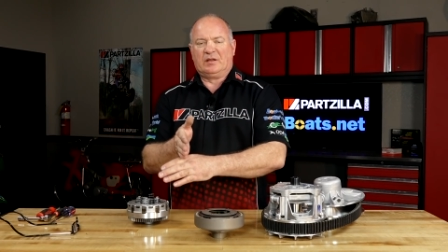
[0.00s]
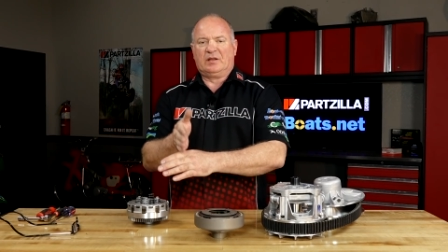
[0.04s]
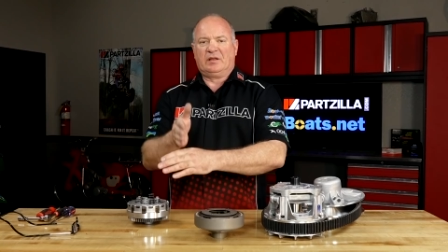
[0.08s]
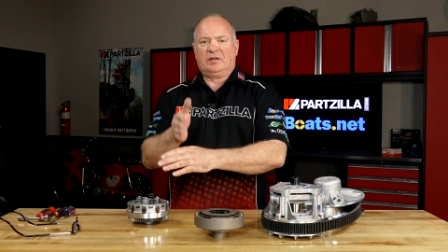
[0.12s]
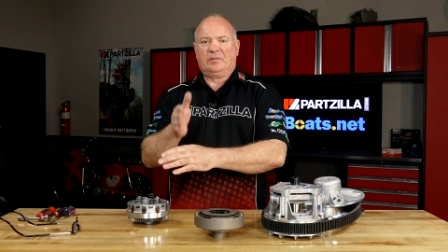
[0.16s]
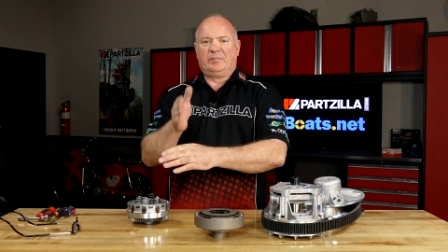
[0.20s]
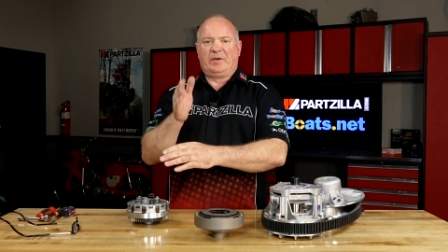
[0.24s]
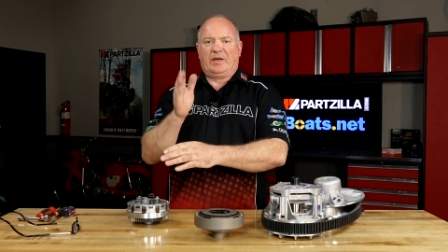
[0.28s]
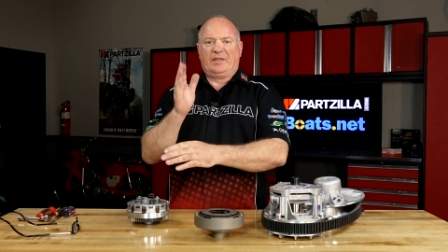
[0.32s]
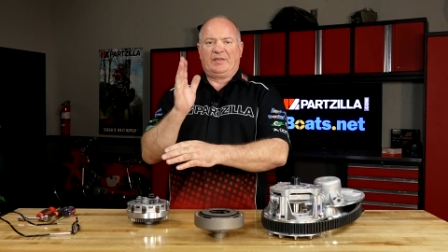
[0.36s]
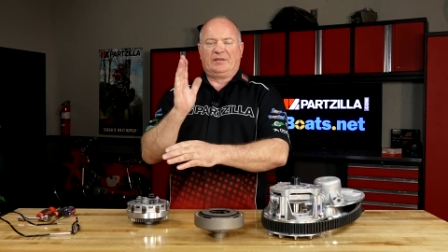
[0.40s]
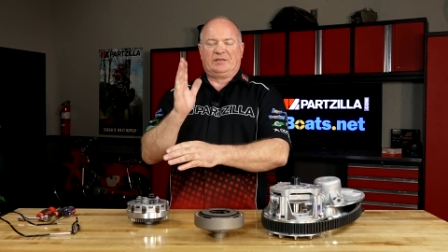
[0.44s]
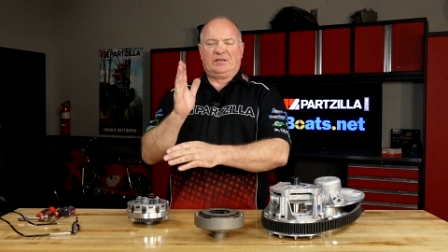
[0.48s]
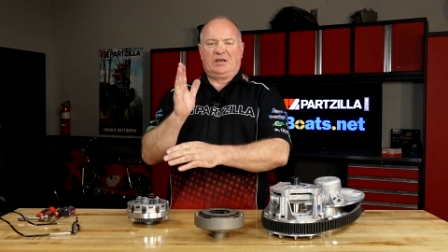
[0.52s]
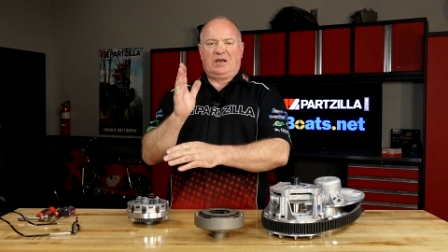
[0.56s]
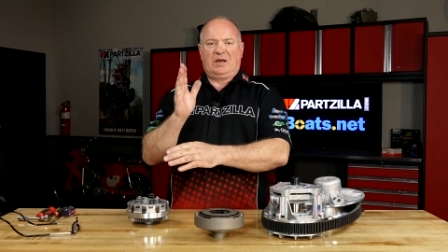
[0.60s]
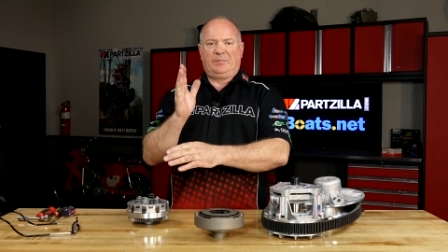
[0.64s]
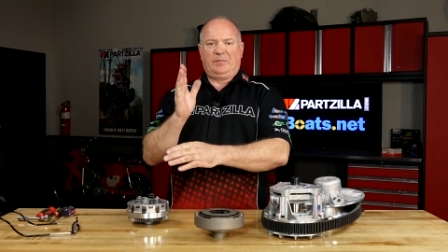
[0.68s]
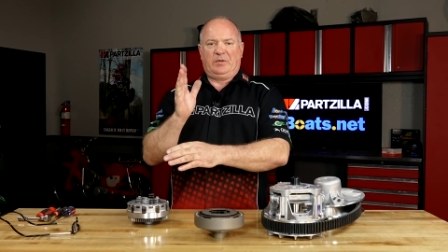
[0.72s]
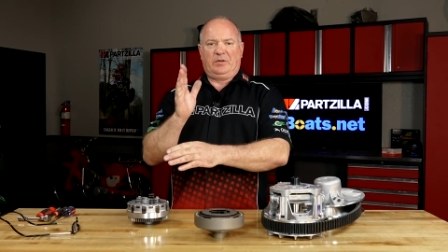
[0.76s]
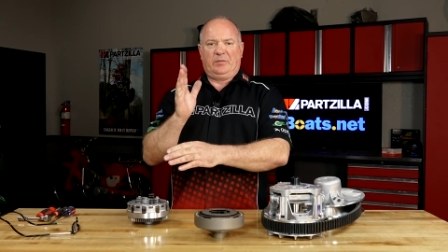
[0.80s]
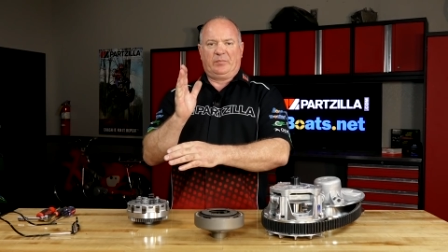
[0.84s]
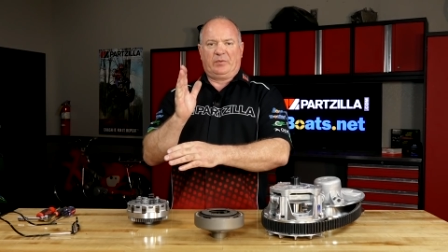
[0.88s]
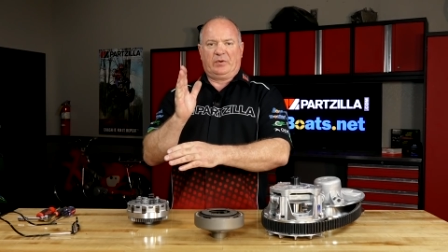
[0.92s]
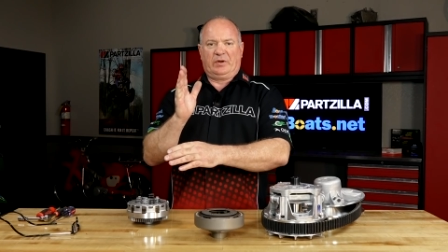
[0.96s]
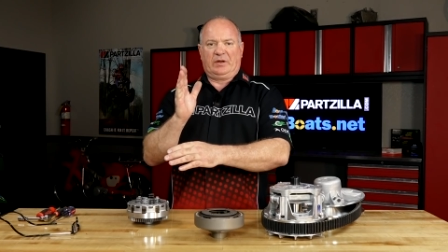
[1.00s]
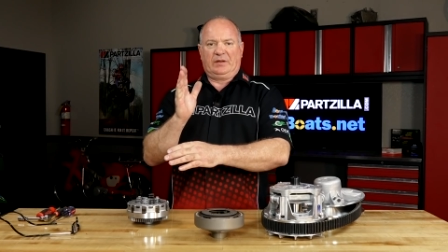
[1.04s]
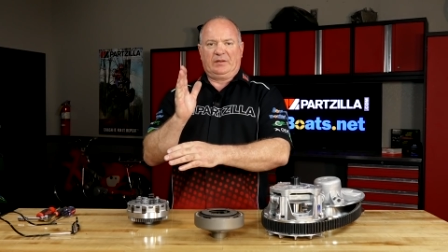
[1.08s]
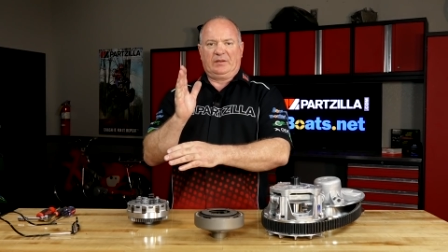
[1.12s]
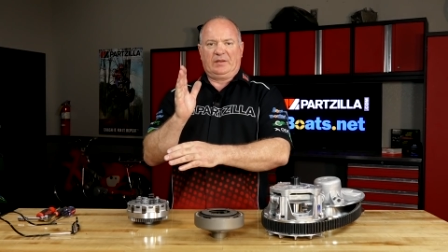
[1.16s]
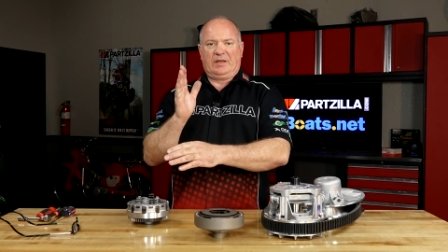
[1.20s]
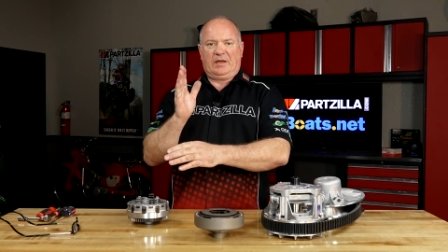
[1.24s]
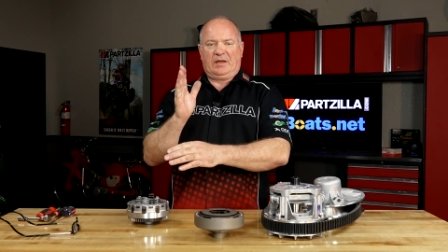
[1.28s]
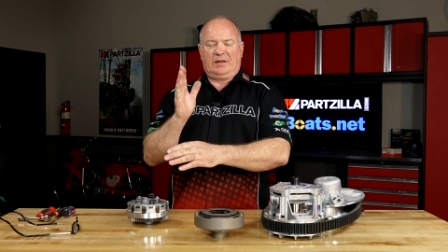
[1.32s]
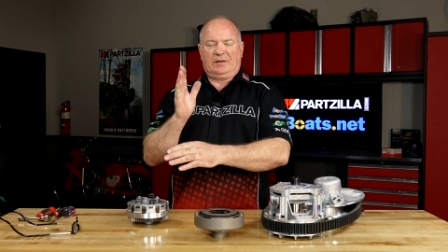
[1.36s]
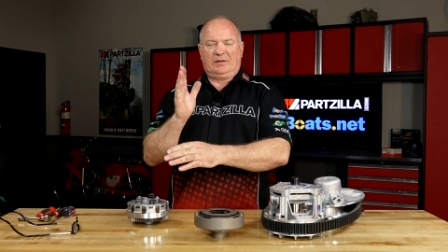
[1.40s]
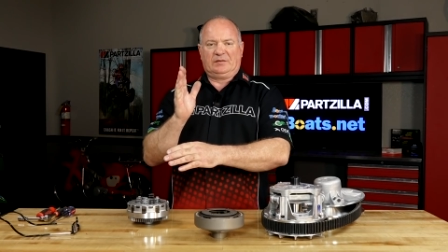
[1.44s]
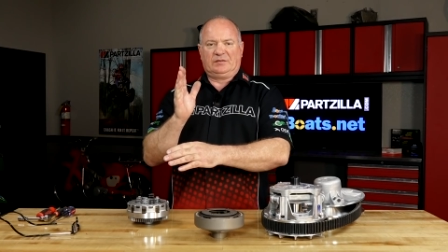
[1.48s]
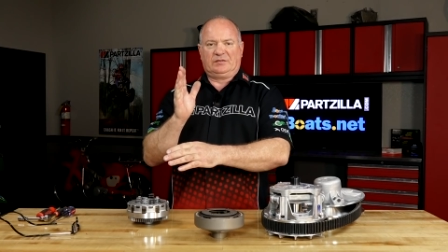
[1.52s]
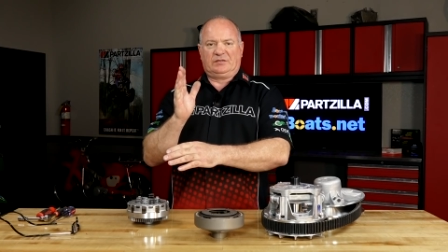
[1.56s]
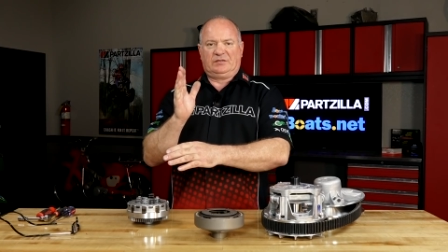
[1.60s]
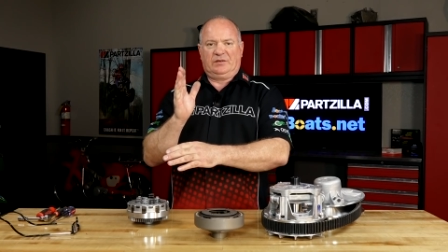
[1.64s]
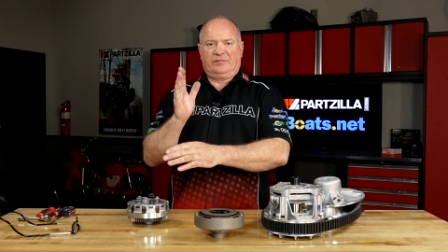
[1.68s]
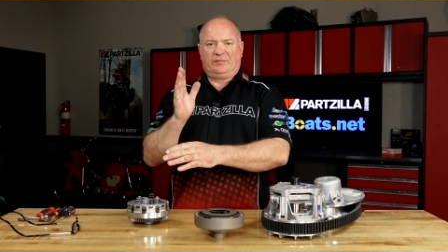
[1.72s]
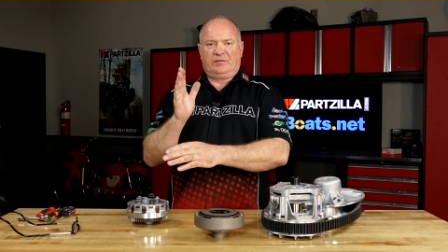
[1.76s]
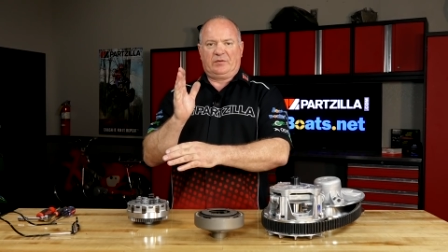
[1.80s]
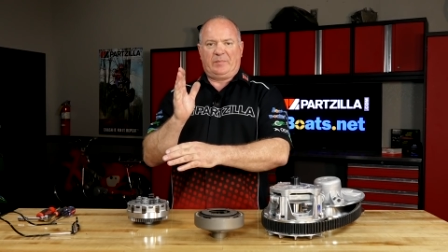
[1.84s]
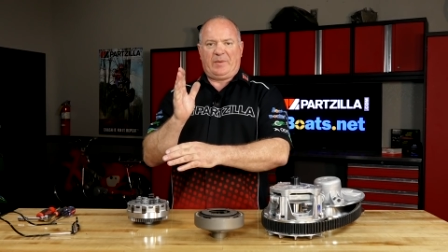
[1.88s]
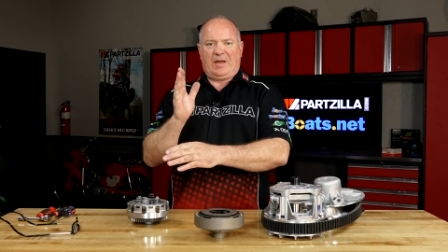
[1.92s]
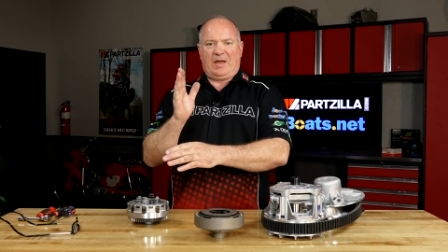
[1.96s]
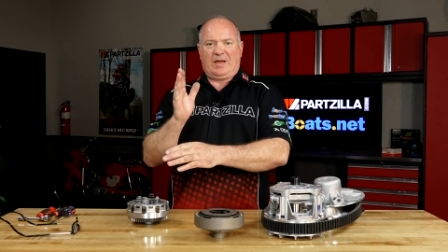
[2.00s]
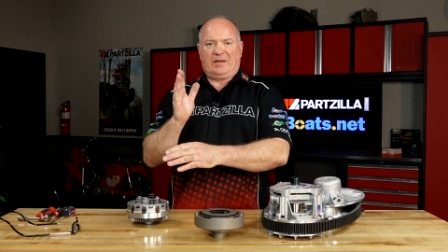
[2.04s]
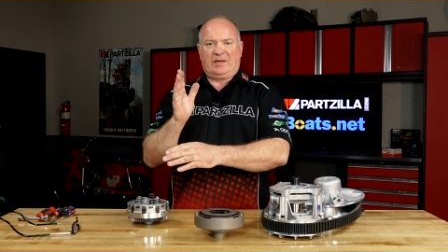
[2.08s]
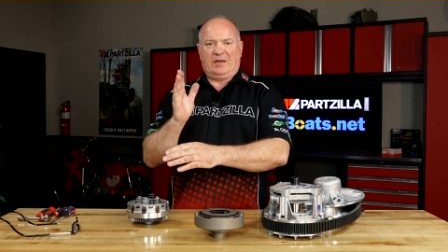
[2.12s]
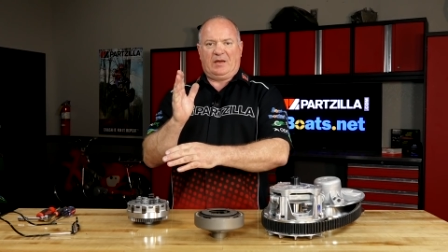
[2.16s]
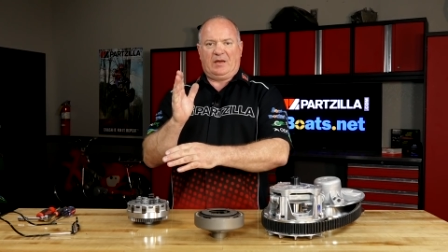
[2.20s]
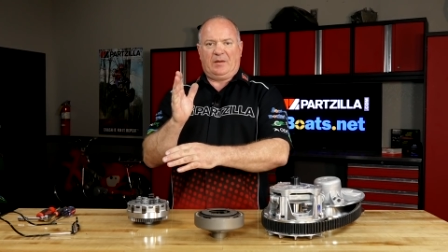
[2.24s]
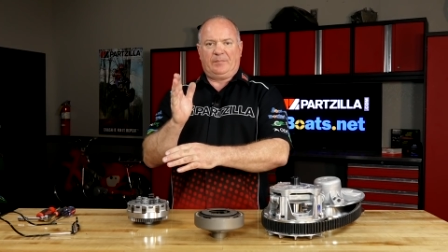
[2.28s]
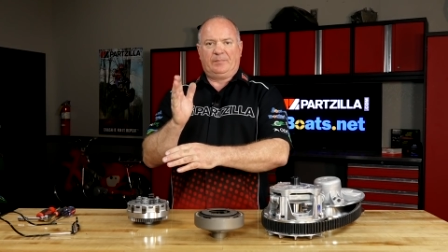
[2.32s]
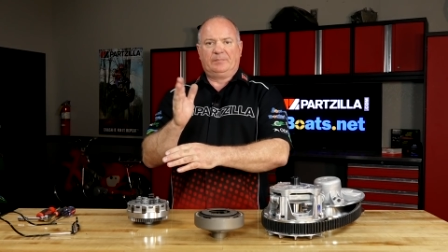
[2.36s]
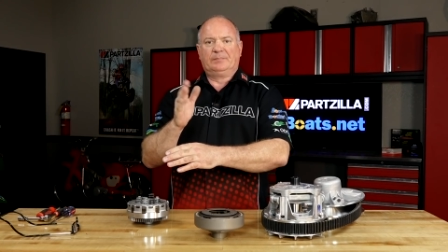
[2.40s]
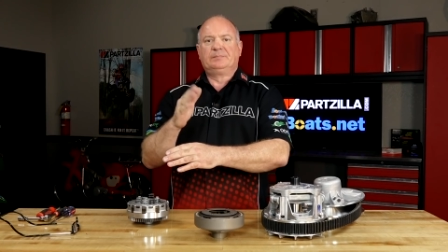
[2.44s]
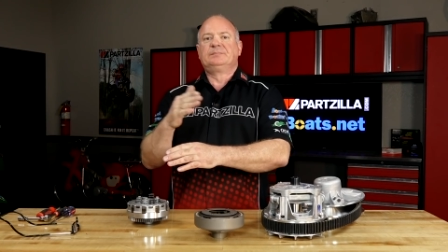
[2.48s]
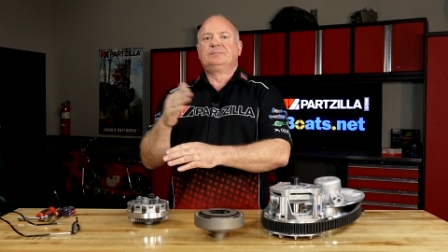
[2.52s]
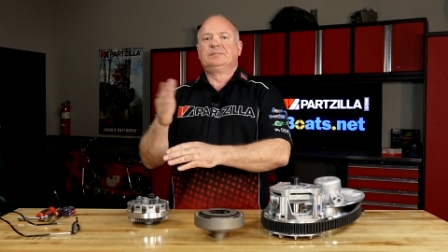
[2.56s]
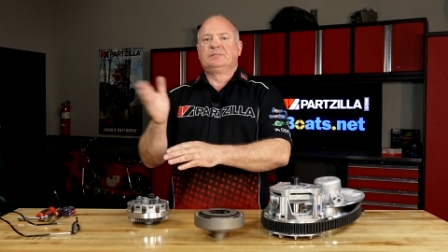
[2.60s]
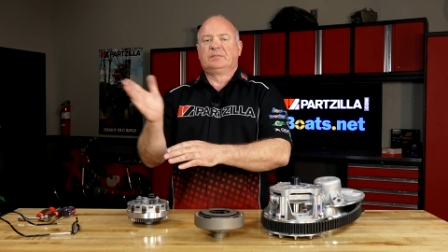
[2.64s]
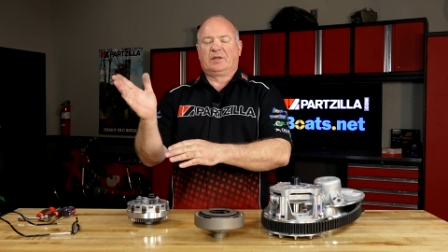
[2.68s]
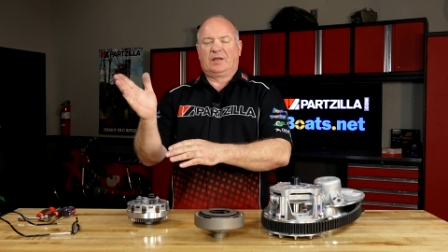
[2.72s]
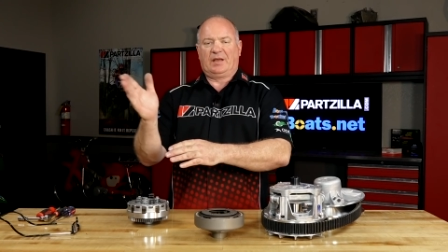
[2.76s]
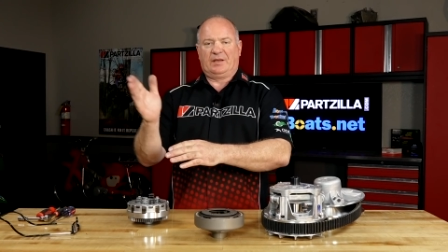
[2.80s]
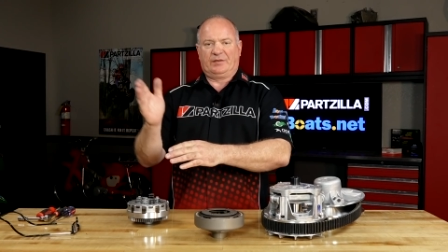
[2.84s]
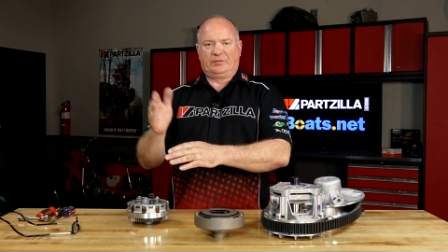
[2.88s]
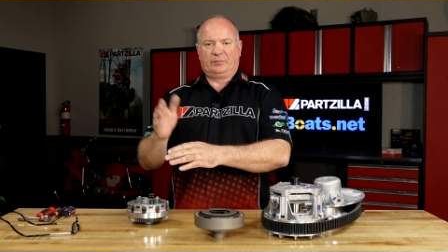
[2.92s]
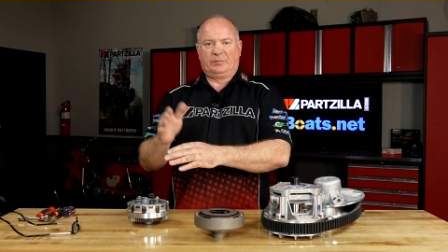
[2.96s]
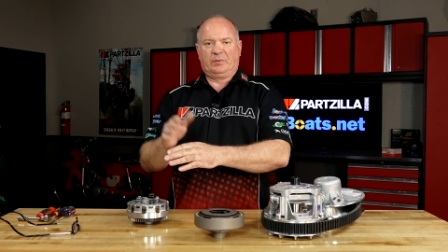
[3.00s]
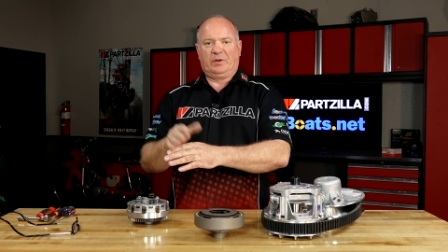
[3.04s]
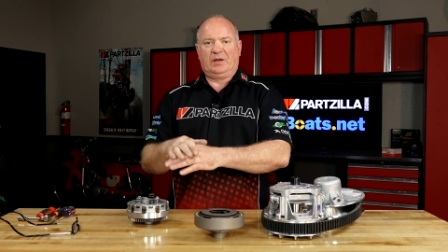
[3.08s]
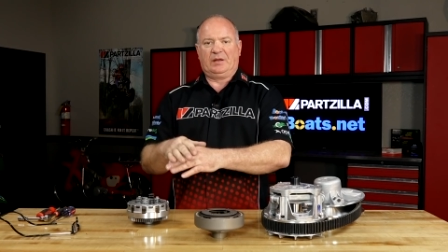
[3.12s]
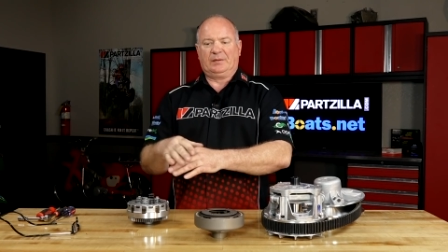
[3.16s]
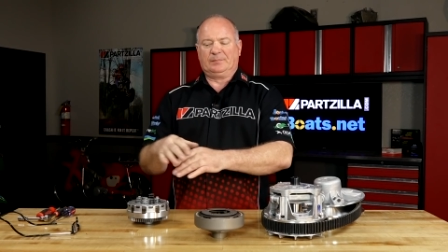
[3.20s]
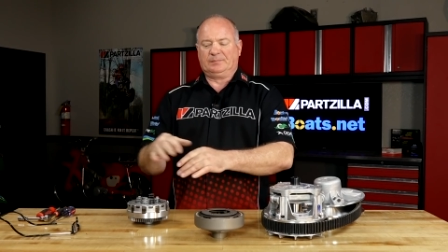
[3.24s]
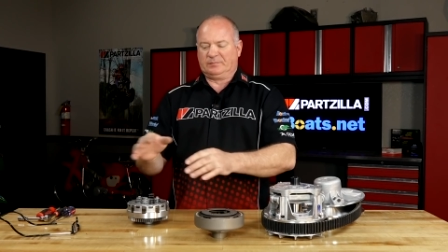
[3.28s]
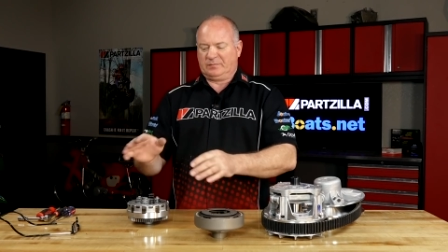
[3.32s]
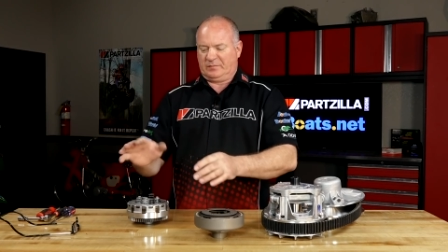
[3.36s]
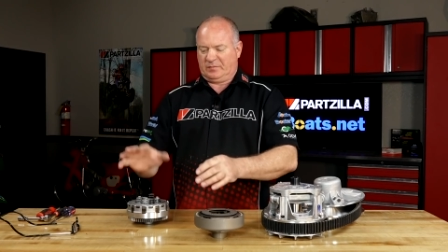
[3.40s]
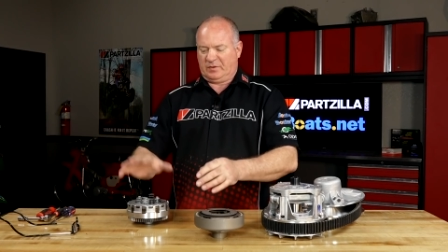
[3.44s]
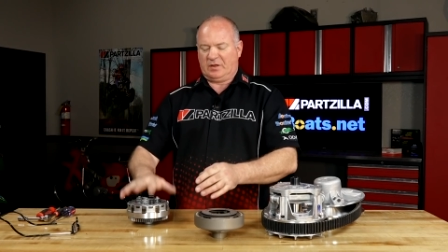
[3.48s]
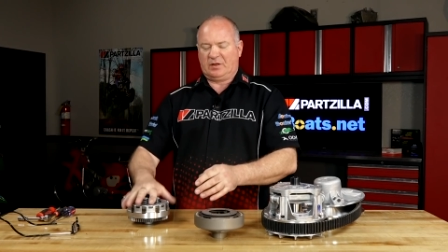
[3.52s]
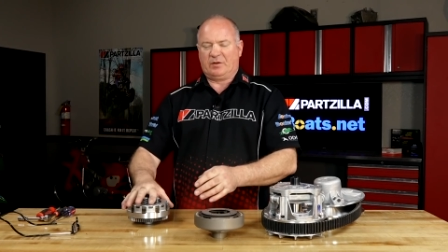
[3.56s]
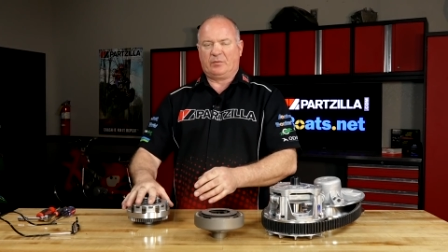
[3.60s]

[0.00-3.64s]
and by the time you bring that shifter back up, guess what?